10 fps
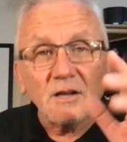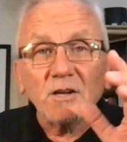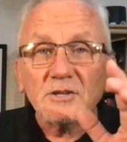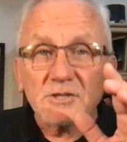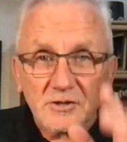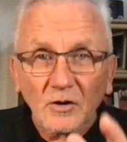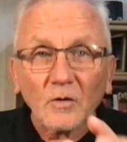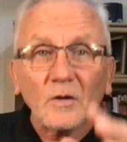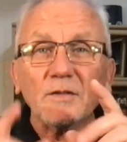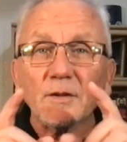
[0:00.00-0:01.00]

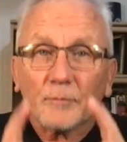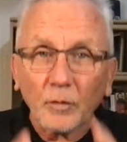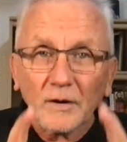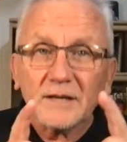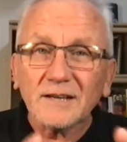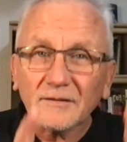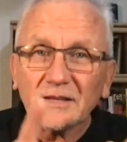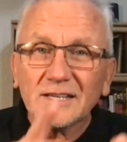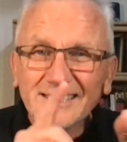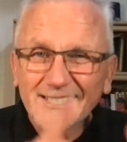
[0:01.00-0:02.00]
So the point of
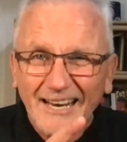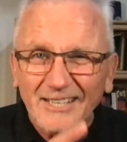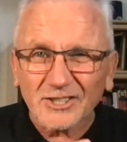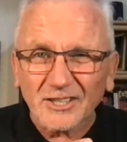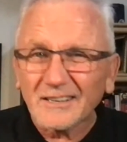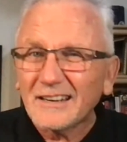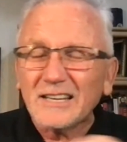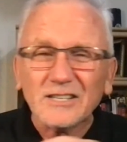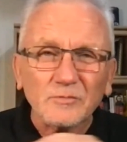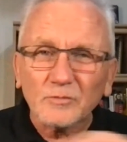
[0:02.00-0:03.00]
this session
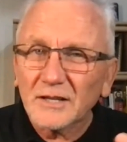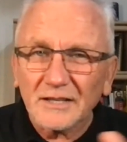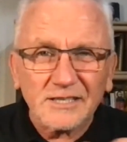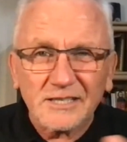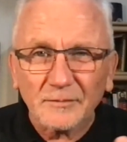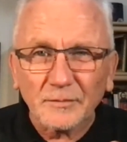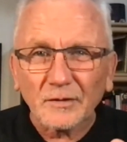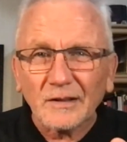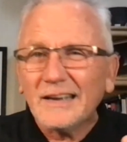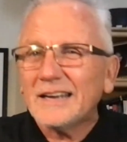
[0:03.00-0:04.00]
is really simple.
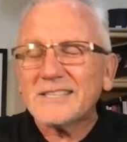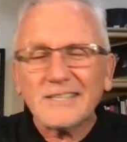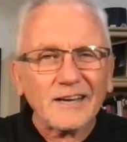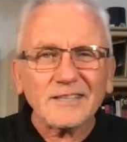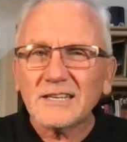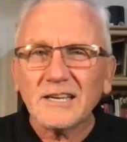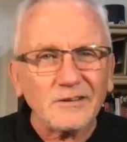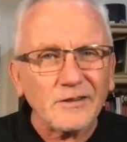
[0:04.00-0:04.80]
It's not to hear the